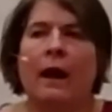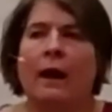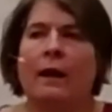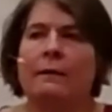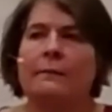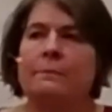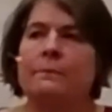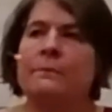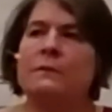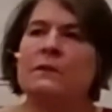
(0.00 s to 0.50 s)

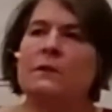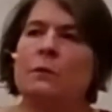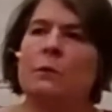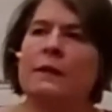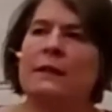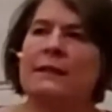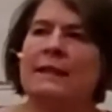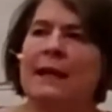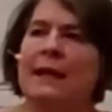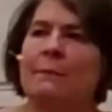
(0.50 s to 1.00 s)
Um, so what
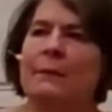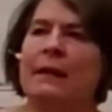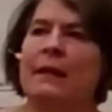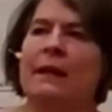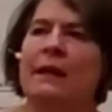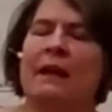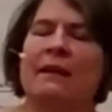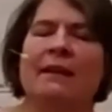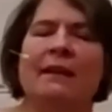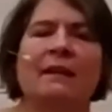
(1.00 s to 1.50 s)
does that
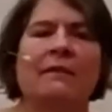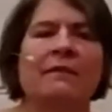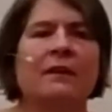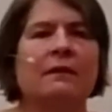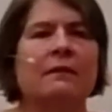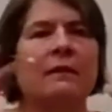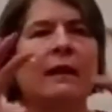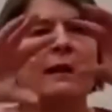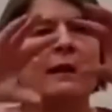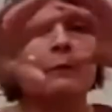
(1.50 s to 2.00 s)
mean? I think that
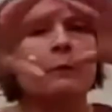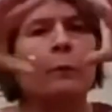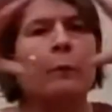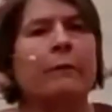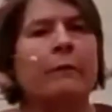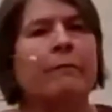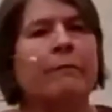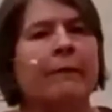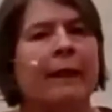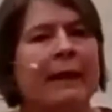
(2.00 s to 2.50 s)
it's like a
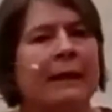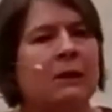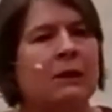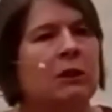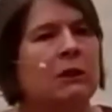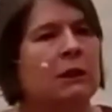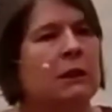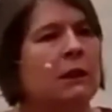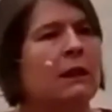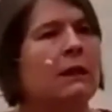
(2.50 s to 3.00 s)

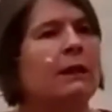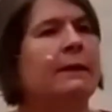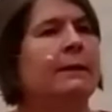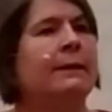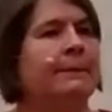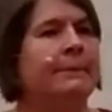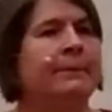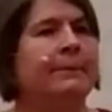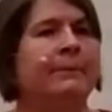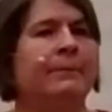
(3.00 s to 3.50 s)
reflection
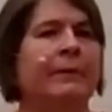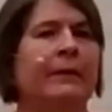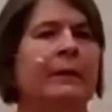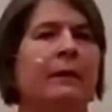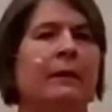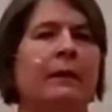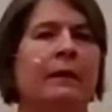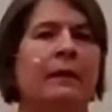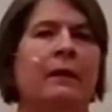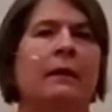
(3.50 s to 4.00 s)

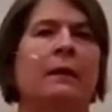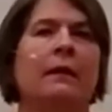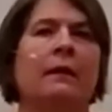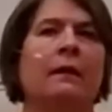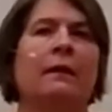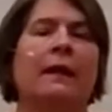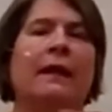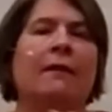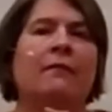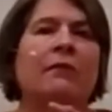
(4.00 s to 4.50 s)

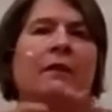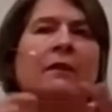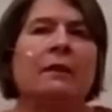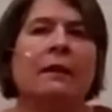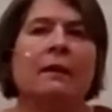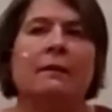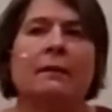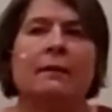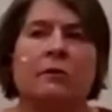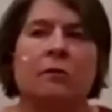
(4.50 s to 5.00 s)
that
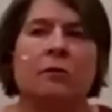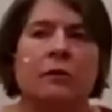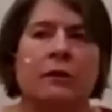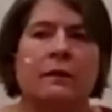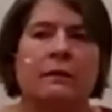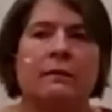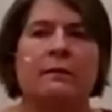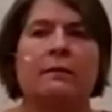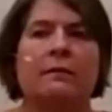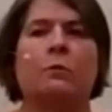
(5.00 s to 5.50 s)
everything that's good
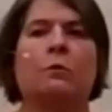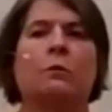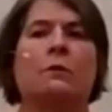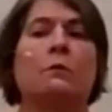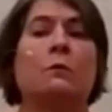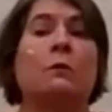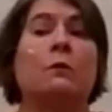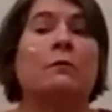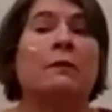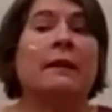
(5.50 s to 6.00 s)
in this
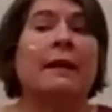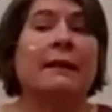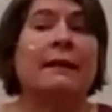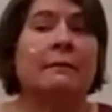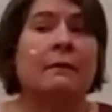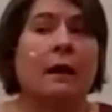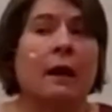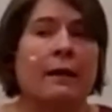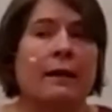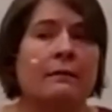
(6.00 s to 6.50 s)
world reflects
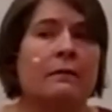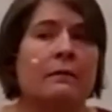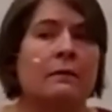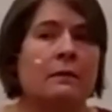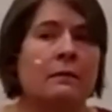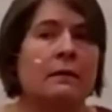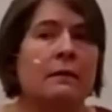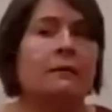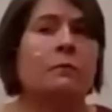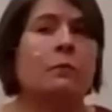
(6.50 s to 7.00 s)
God's
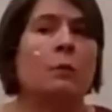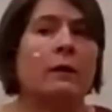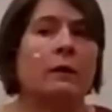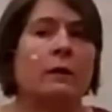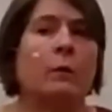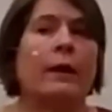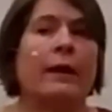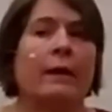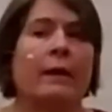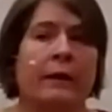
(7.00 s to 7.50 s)
goodness one
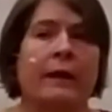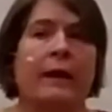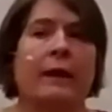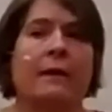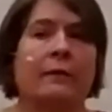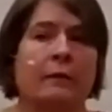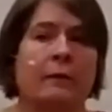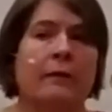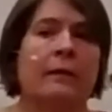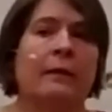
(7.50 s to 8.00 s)
way or
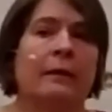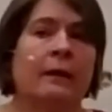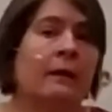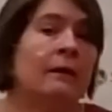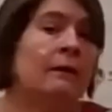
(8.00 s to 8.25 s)
another.